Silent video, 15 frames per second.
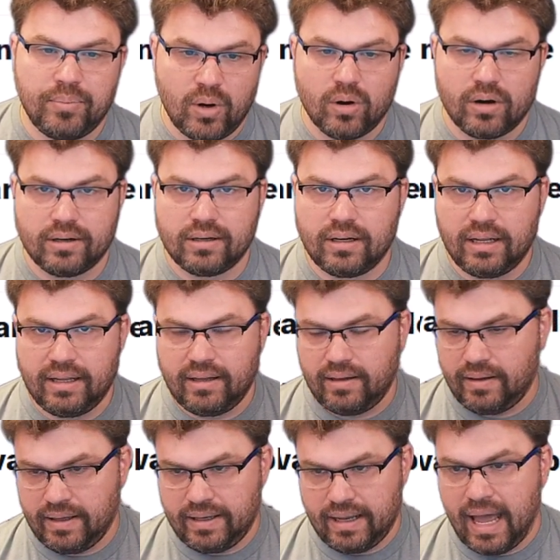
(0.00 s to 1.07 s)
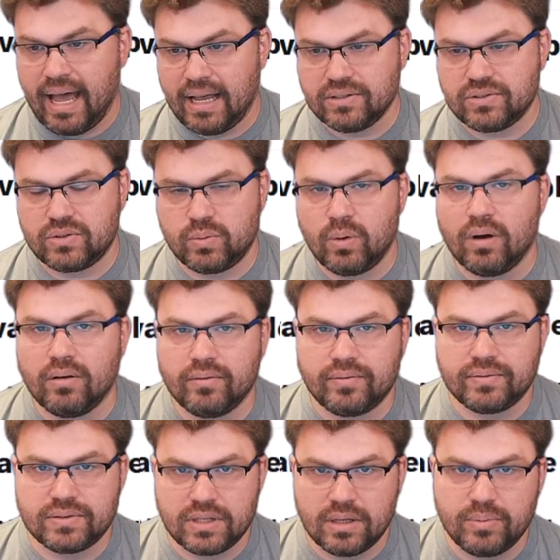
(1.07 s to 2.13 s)
part. It, it has
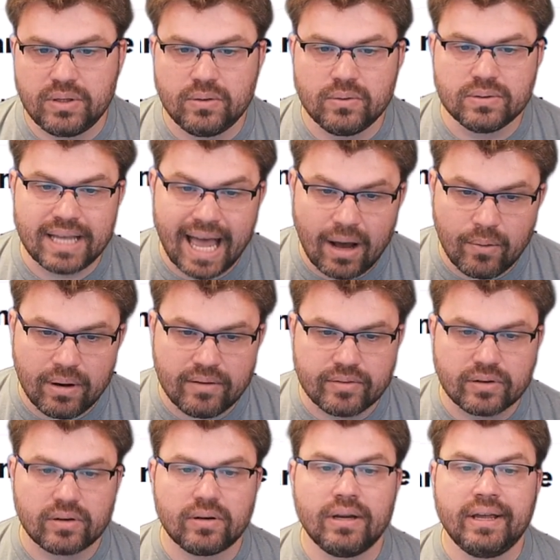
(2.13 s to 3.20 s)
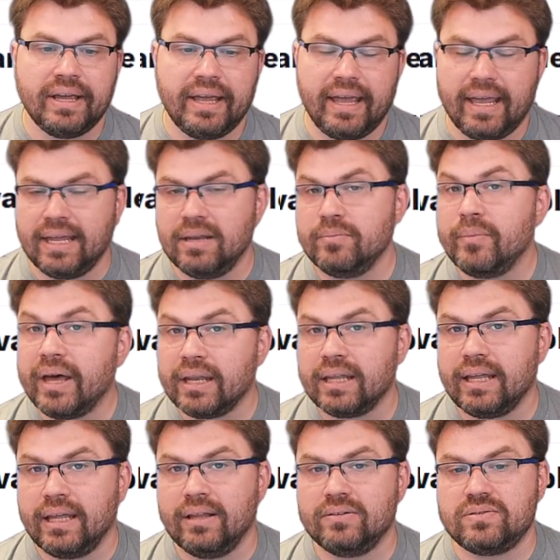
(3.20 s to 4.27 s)
twelve C P Us. However, in many
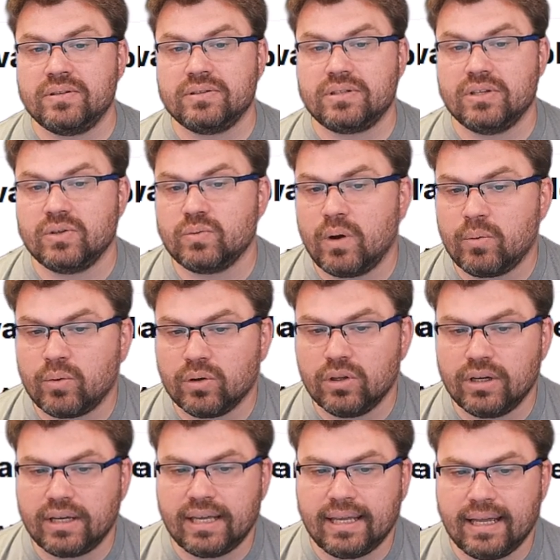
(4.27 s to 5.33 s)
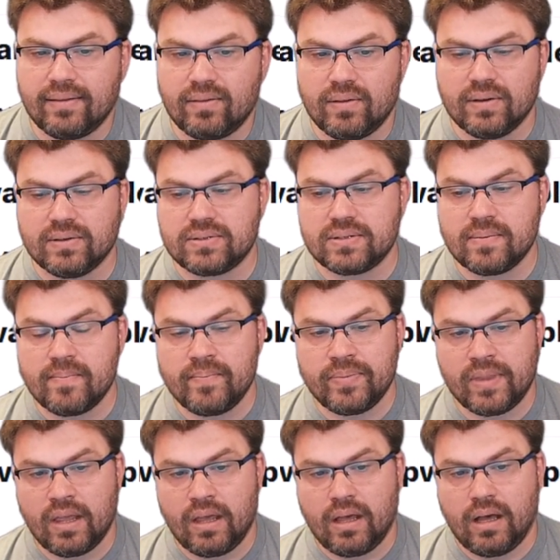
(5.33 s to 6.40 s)
instances, when we're looking at this,
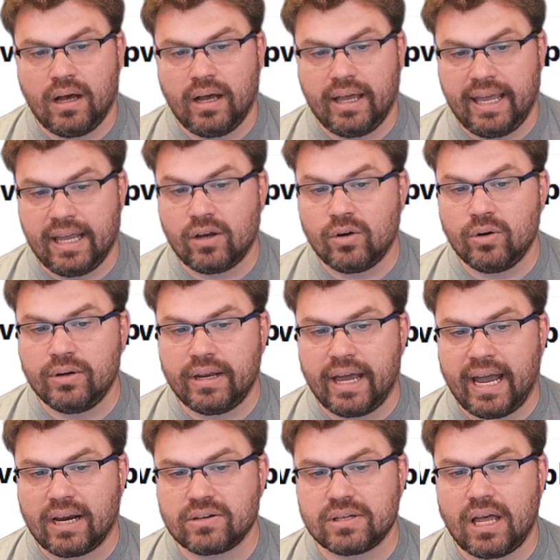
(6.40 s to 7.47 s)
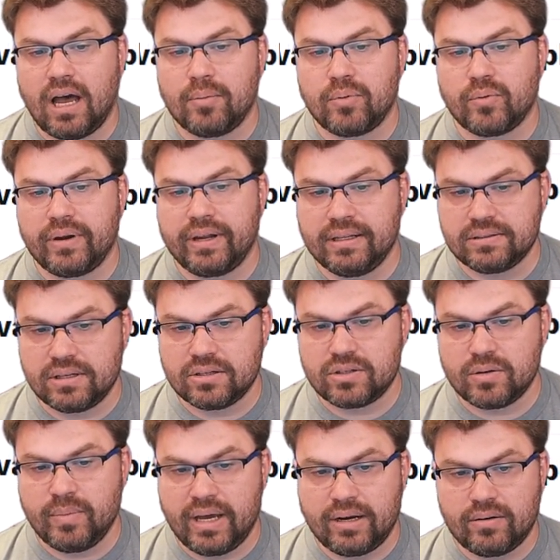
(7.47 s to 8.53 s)
uh, it could actually operate in such
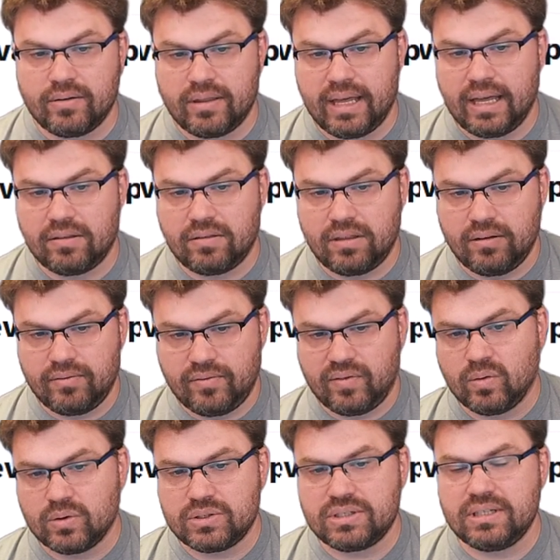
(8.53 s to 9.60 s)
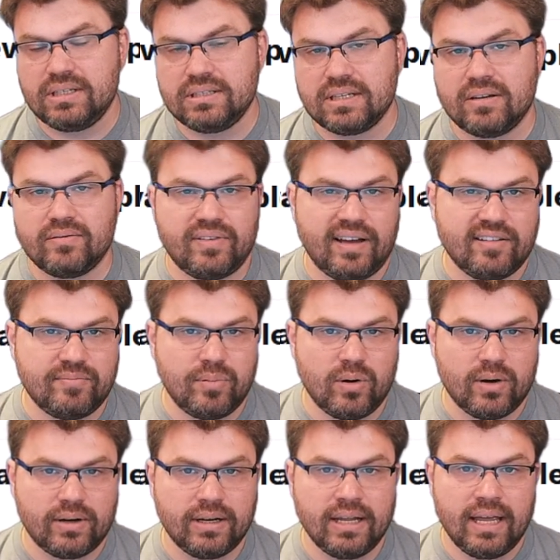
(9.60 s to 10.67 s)
a manner that the four C Zen five
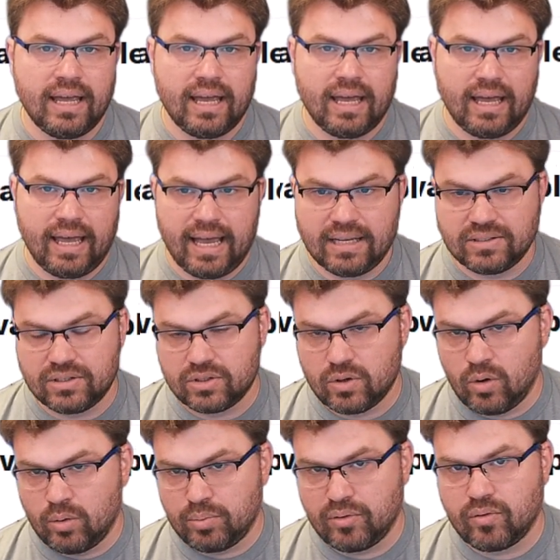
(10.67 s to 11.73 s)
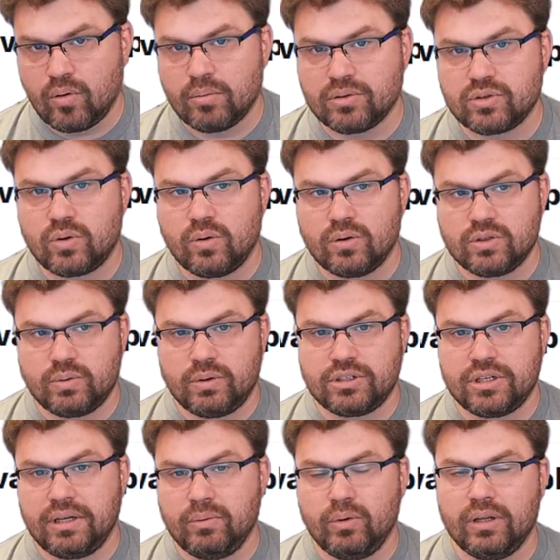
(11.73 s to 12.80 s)
part has its own performance cores,
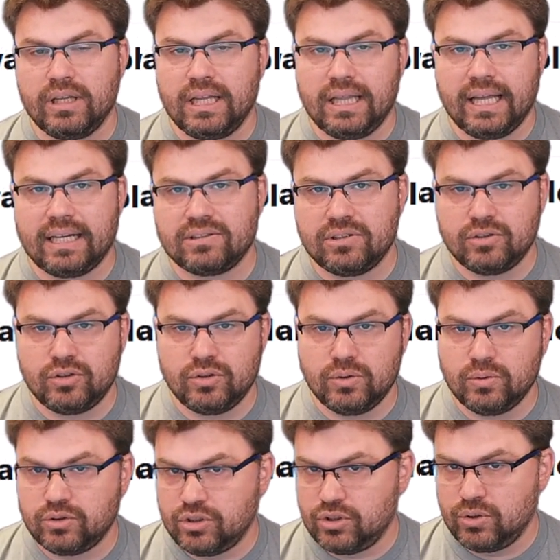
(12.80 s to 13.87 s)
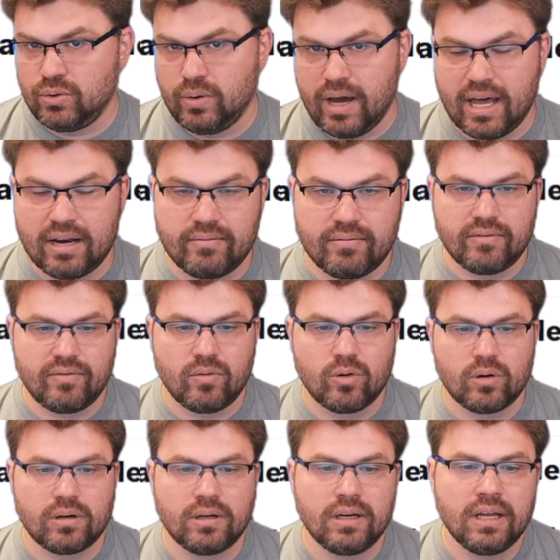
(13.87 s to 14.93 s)
which it will elect to do two out
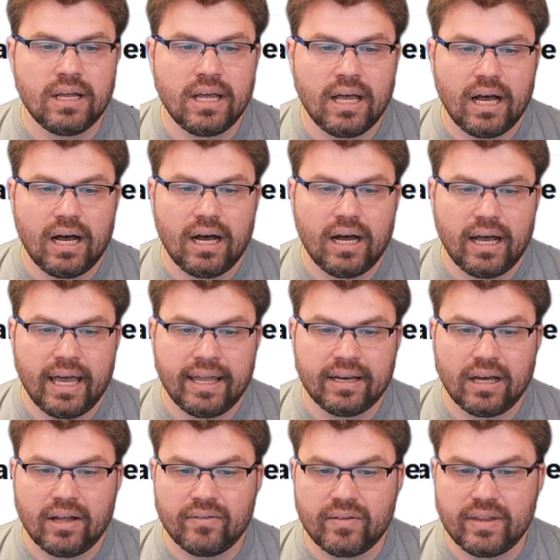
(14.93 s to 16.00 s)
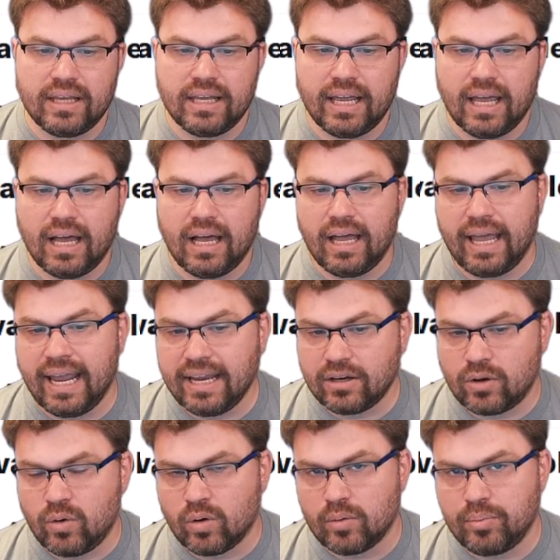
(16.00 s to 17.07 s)
four. Uh, and on the eight
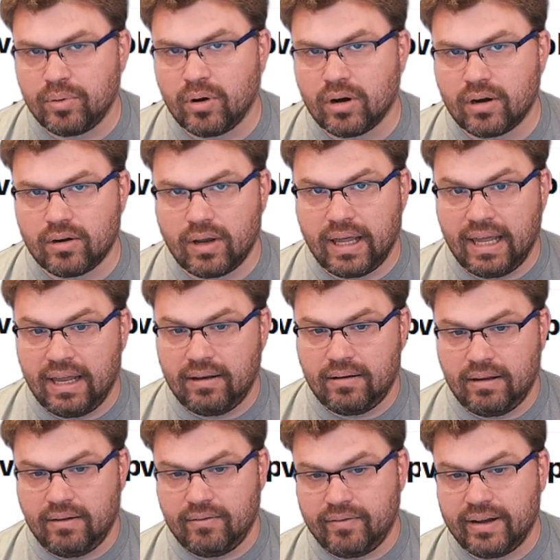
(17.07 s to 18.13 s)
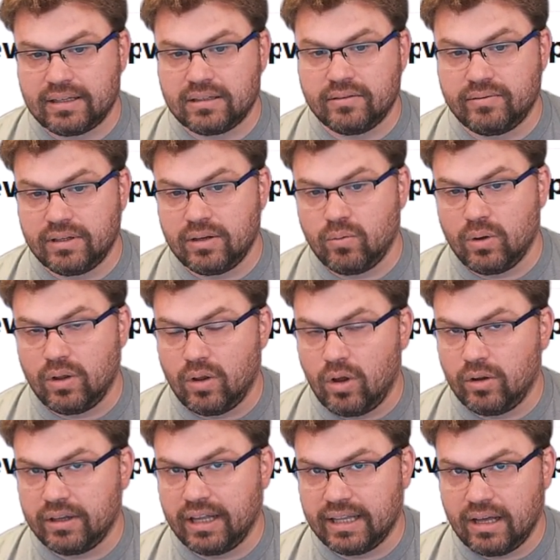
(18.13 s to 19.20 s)
core part, it effectively will
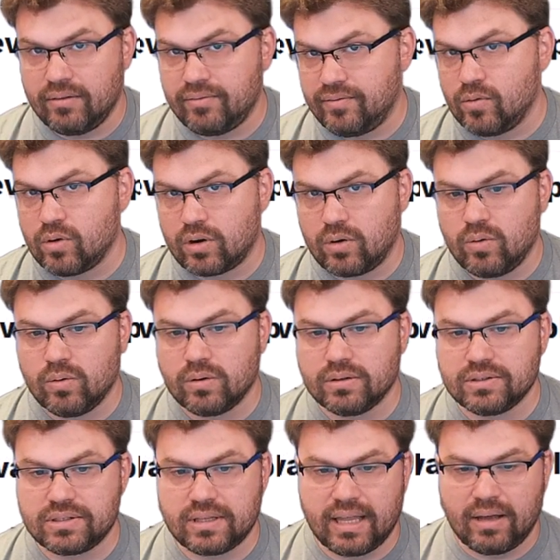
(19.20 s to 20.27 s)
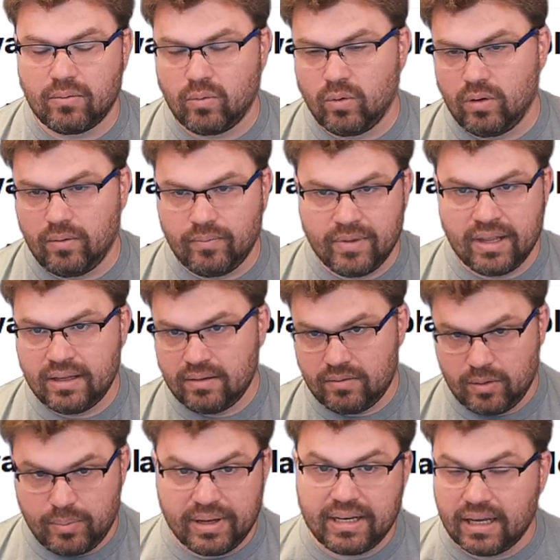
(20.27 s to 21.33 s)
only allow four cores that will,
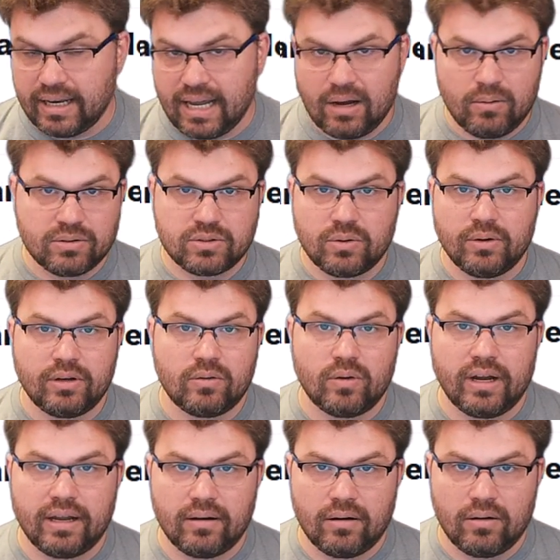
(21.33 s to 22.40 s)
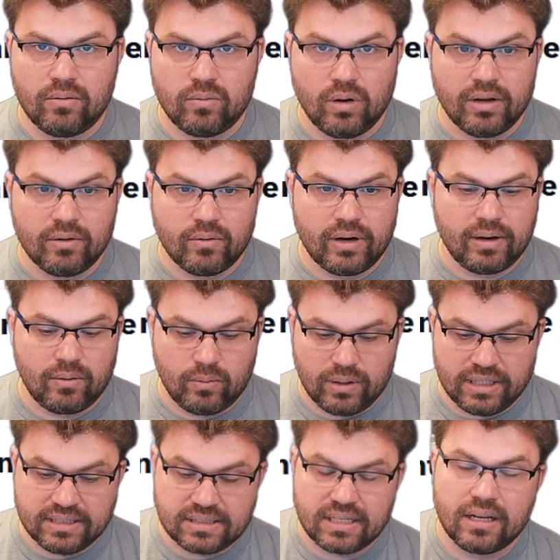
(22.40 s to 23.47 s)
depending on how it's going to write, uh, run, right,
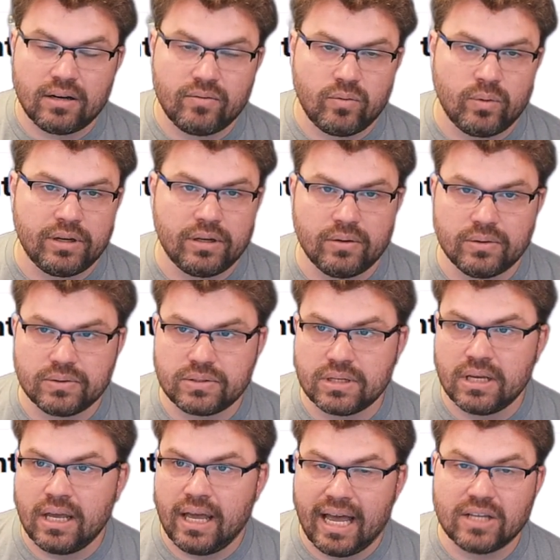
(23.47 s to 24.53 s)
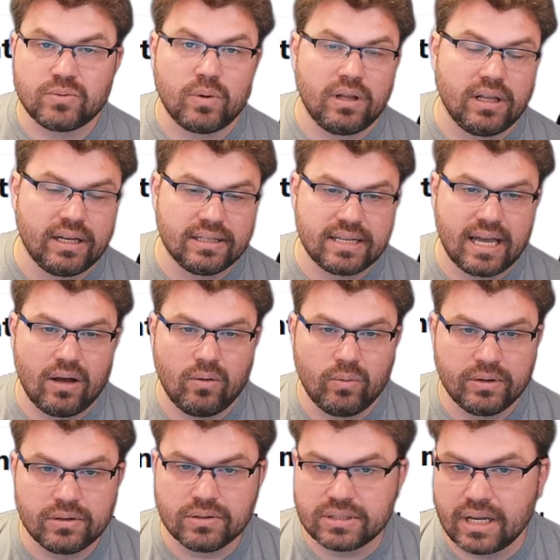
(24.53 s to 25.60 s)
inside of Windows, as well as how
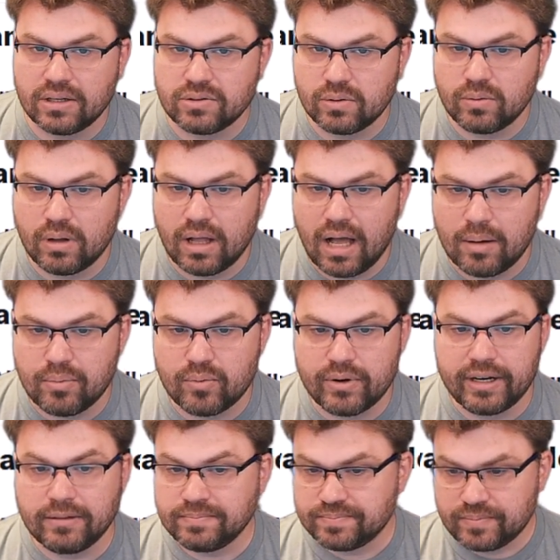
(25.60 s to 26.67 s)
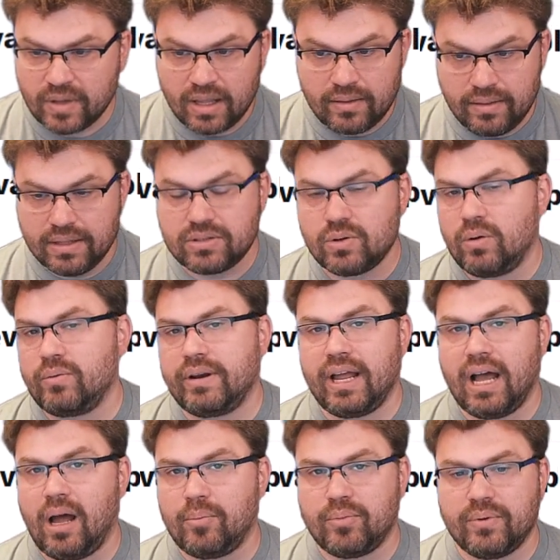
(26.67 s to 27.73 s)
Windows Scheduler will operate. This already
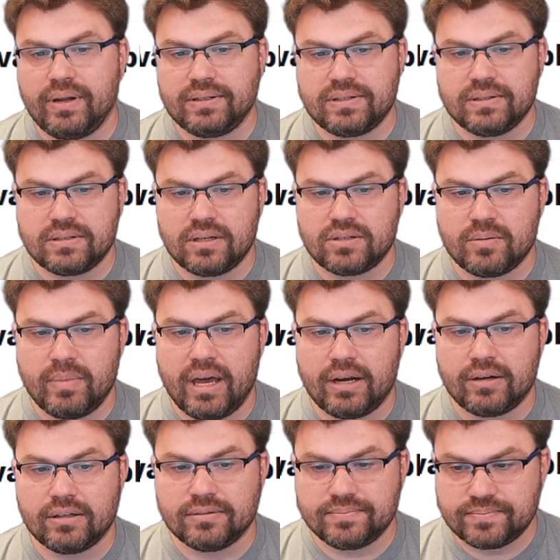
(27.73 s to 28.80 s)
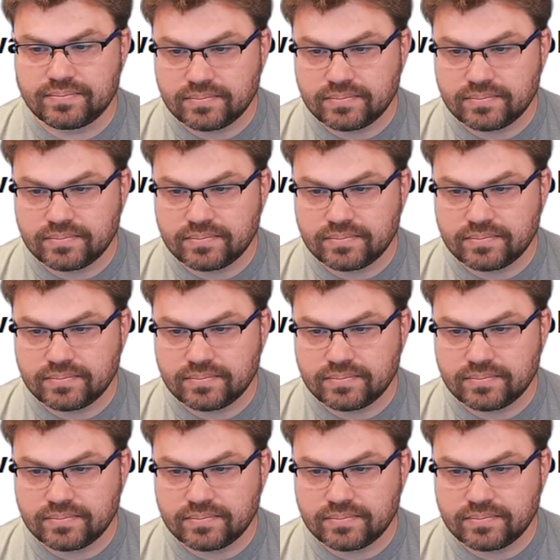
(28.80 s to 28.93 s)
operates in such a manner